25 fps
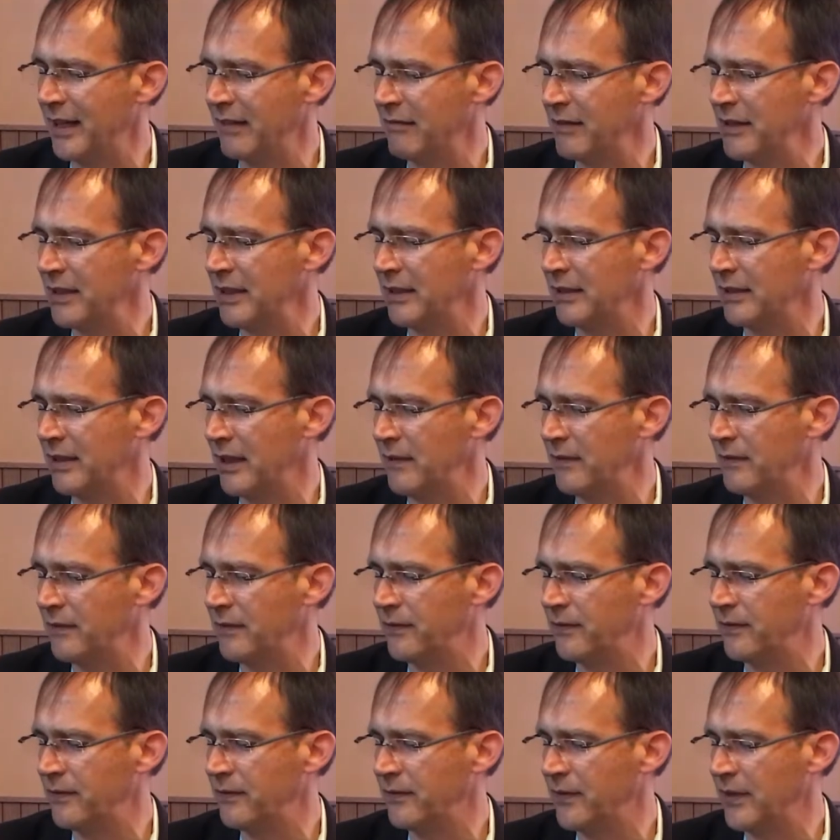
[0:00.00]
I really love
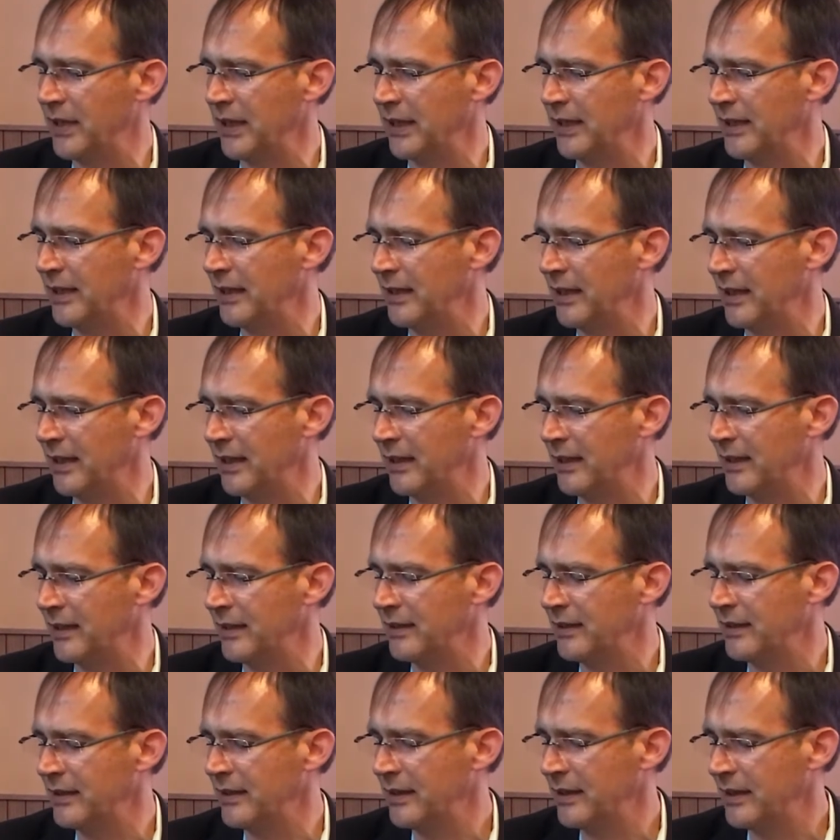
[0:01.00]
the uh,
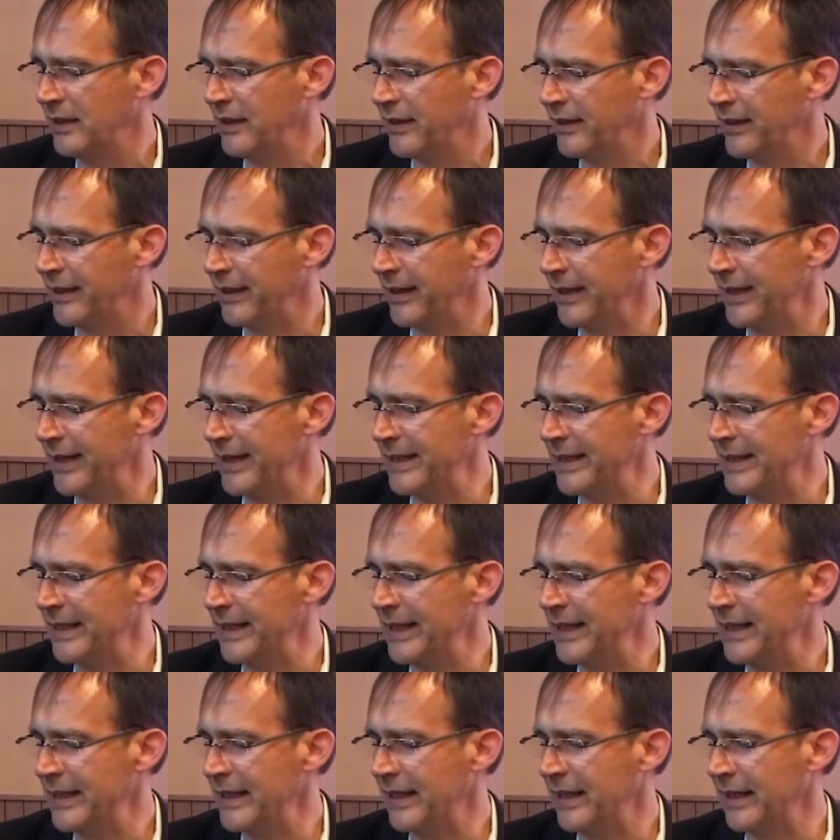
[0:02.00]
the
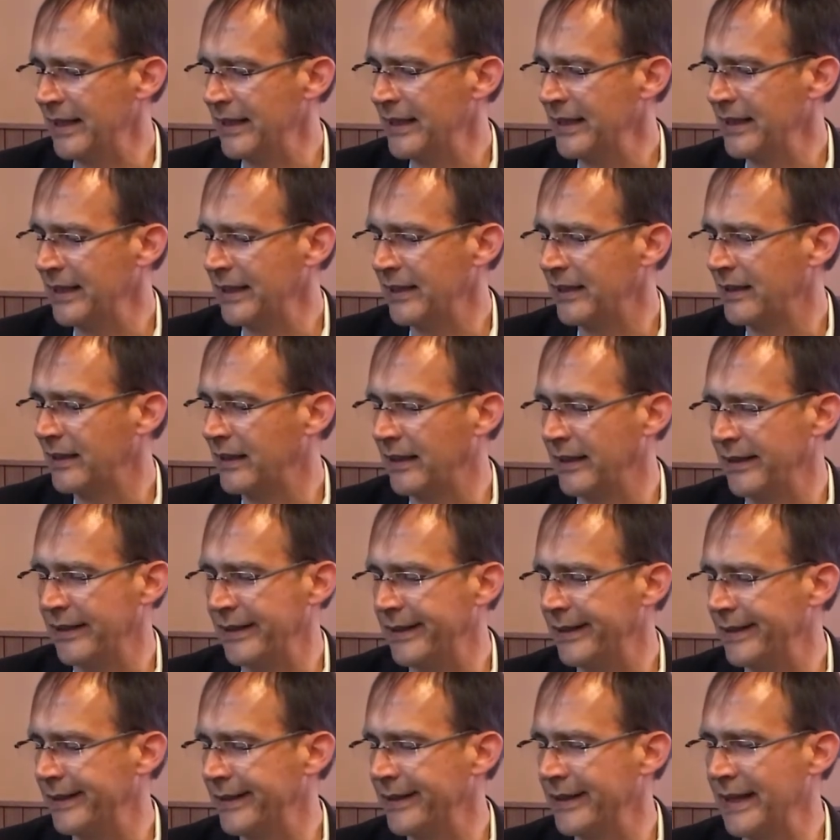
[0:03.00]
idea. I think
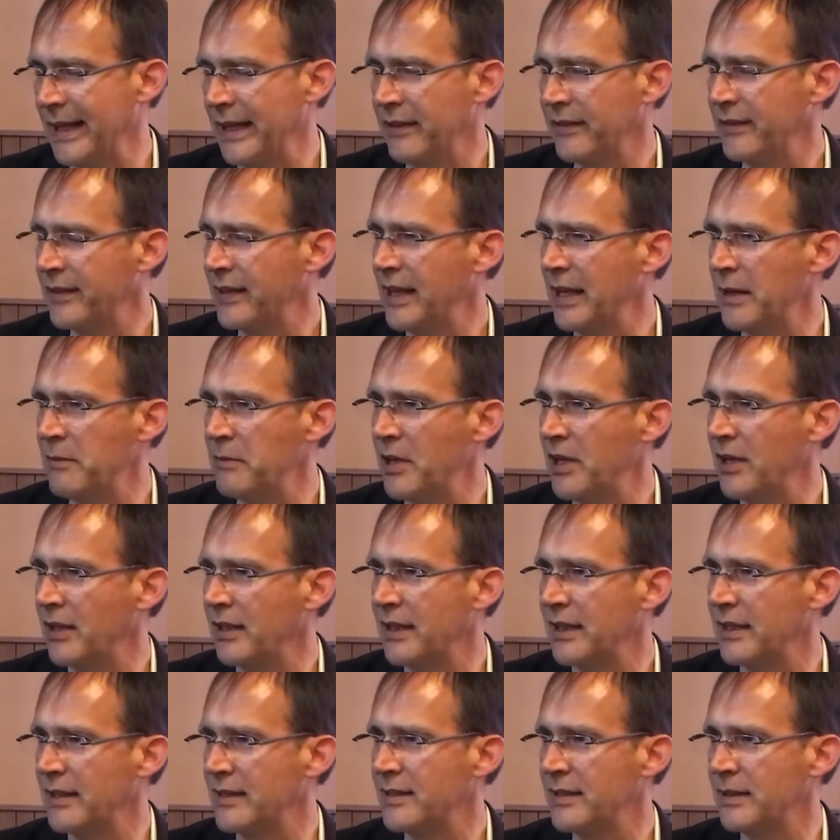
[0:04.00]
uh, the healthcare
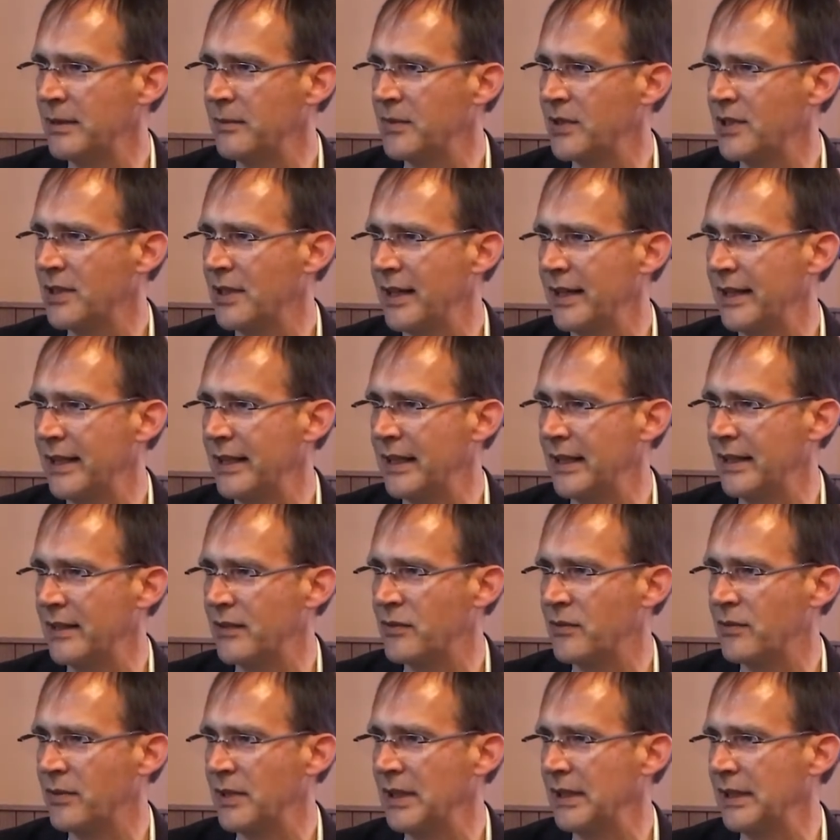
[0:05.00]
market seems like
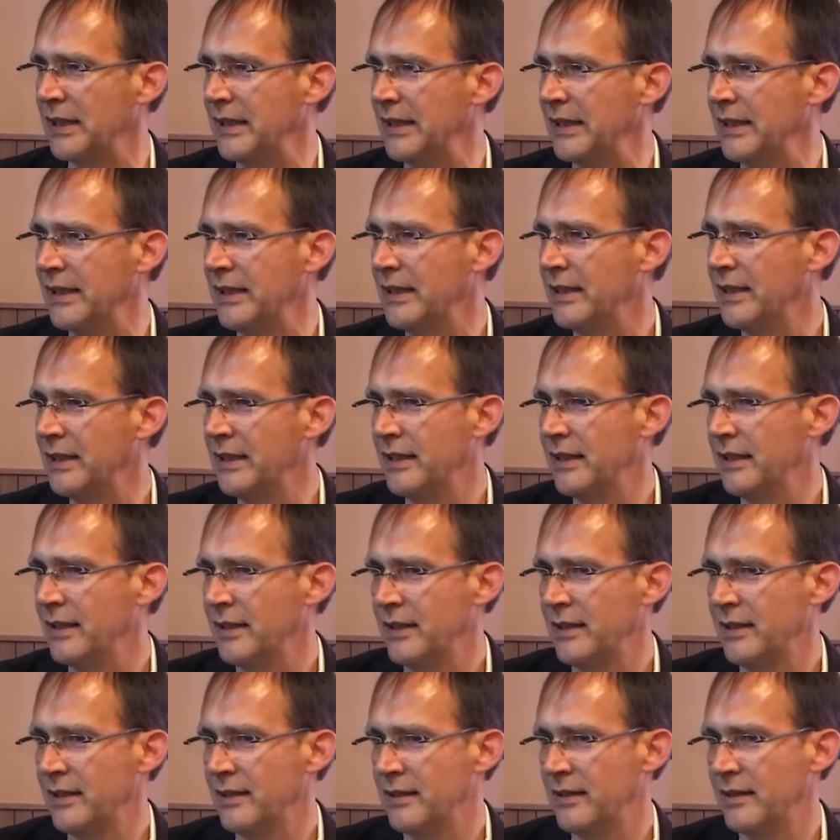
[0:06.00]
it's really
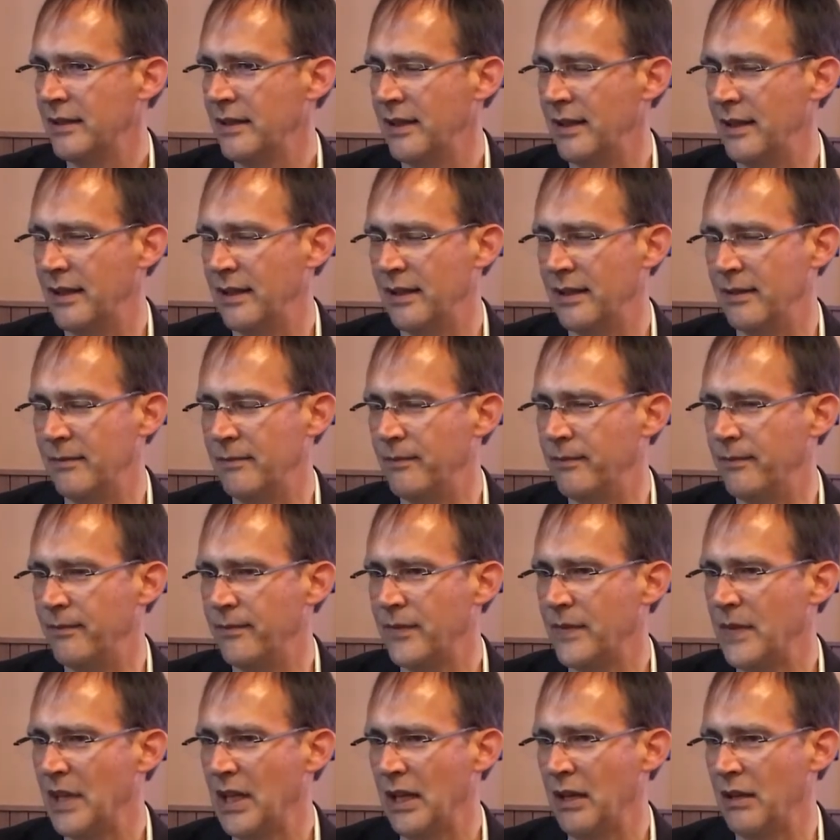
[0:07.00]

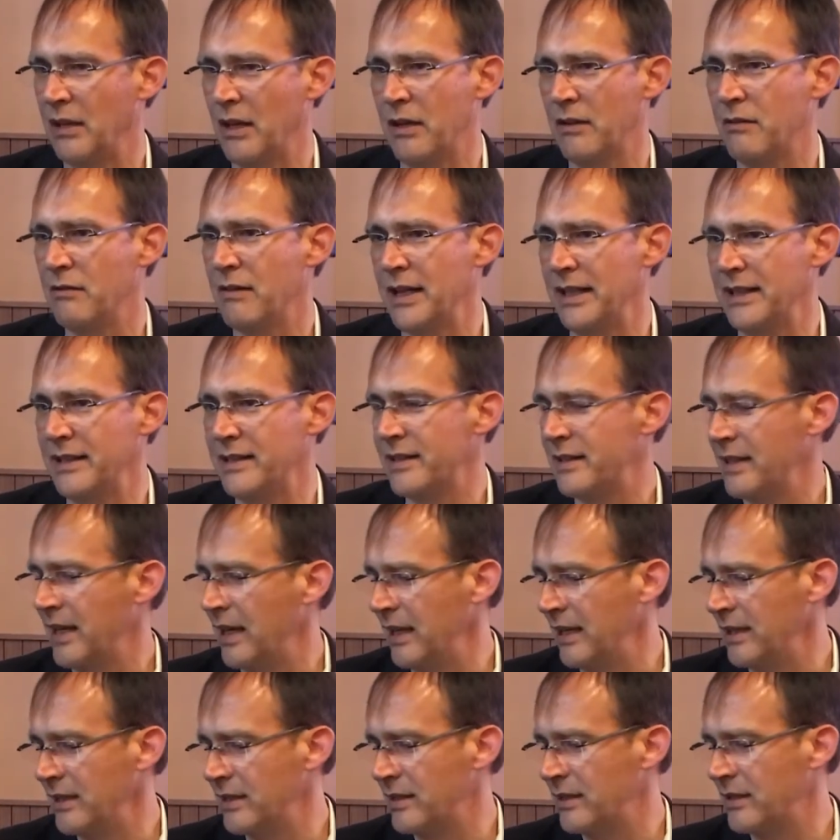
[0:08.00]
um, a, a, great
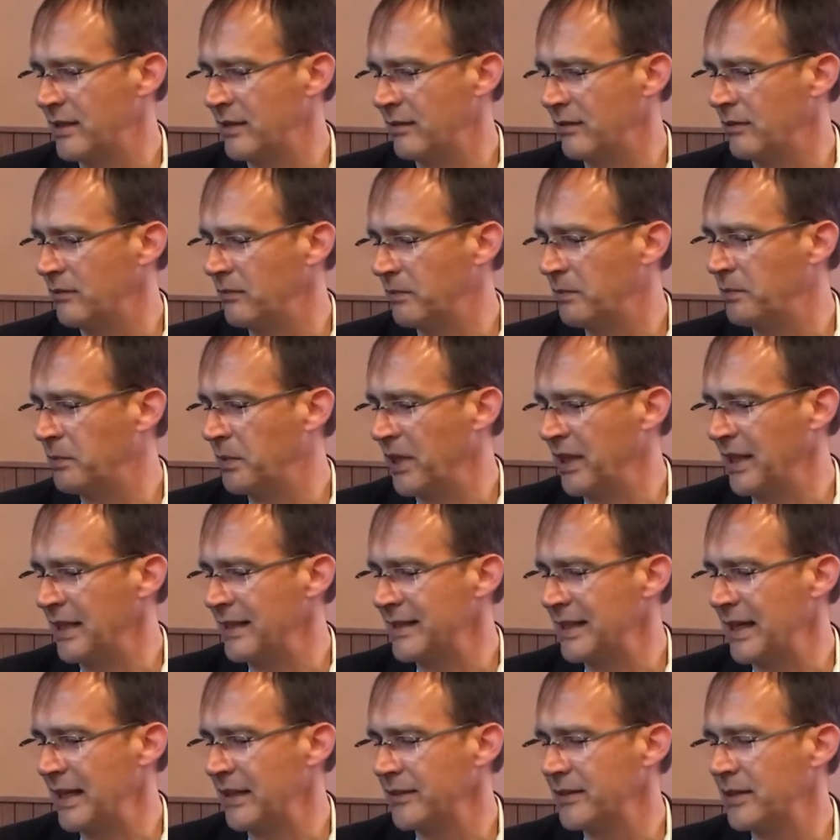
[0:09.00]
stage to bring
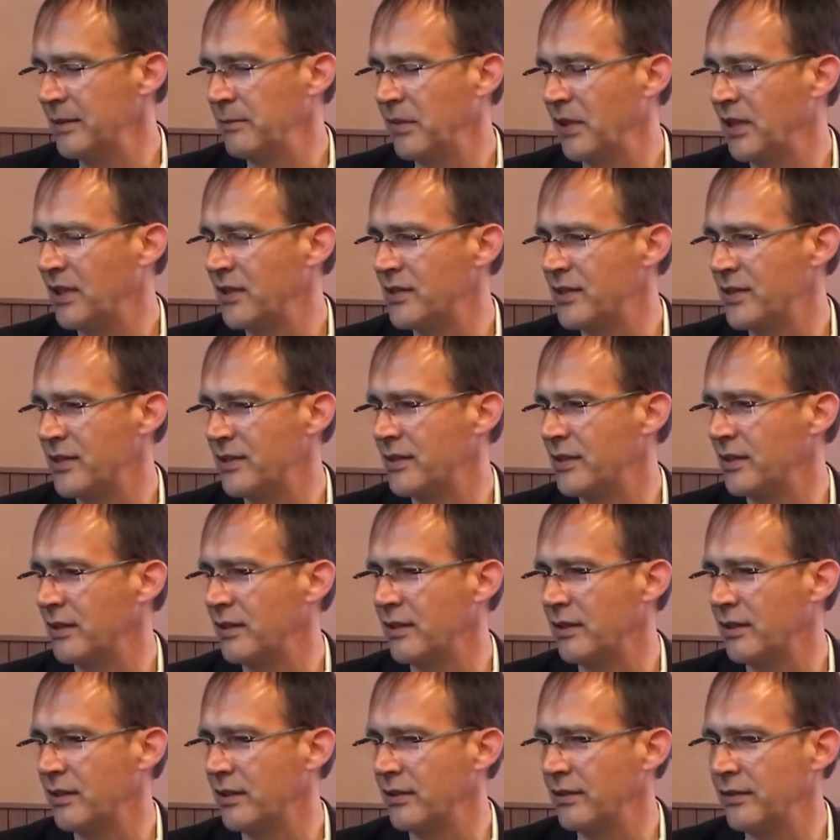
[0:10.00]
this out in because there's a
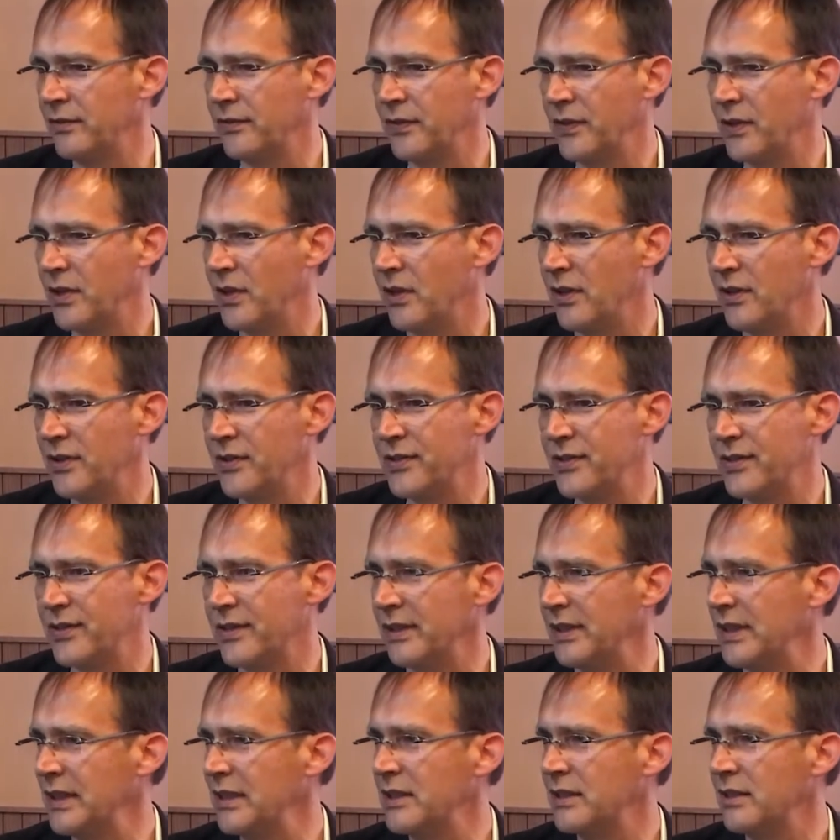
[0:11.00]
lot of costs
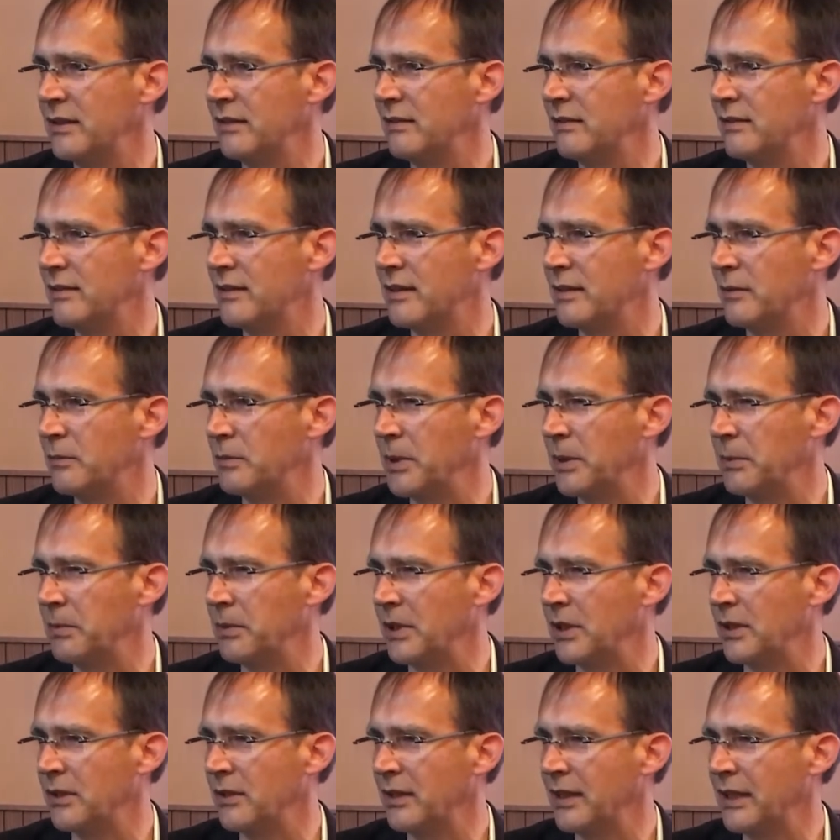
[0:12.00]
and issues that
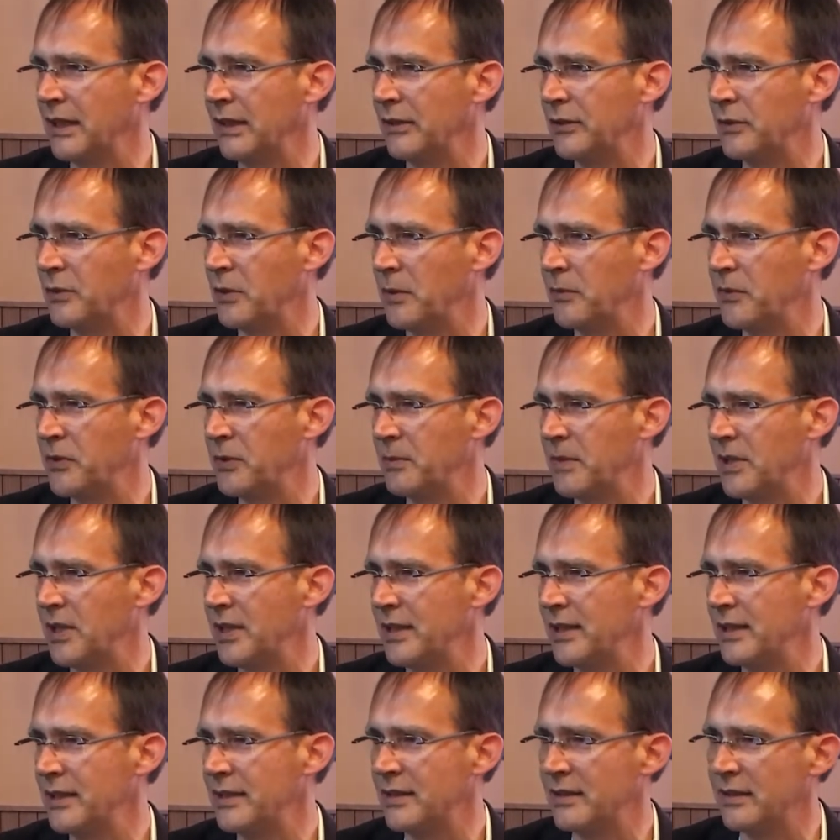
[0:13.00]
people are looking to
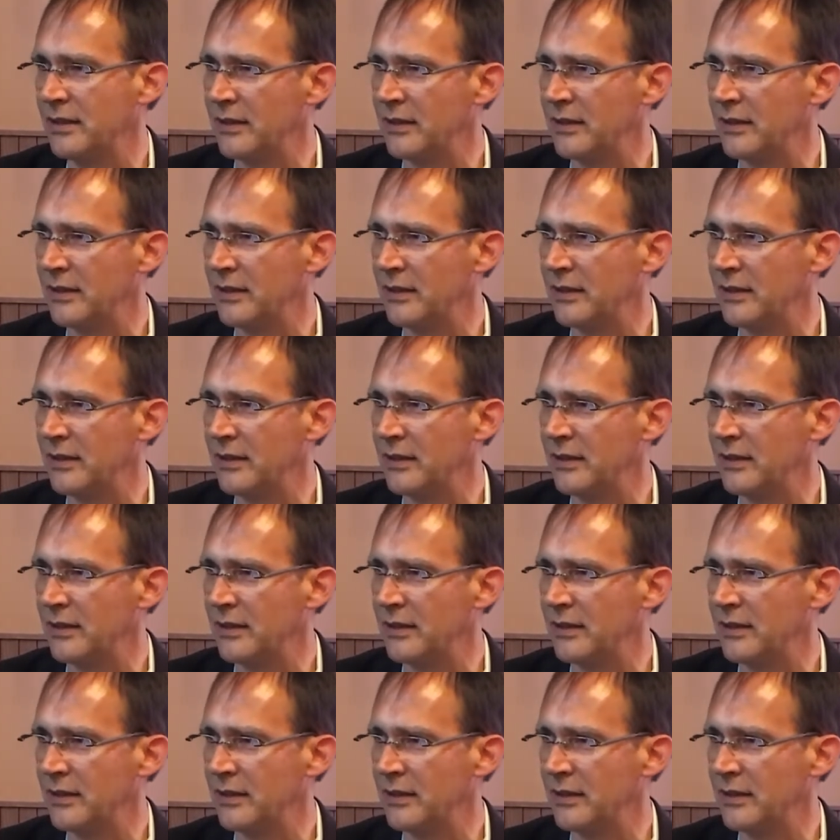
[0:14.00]
optimize.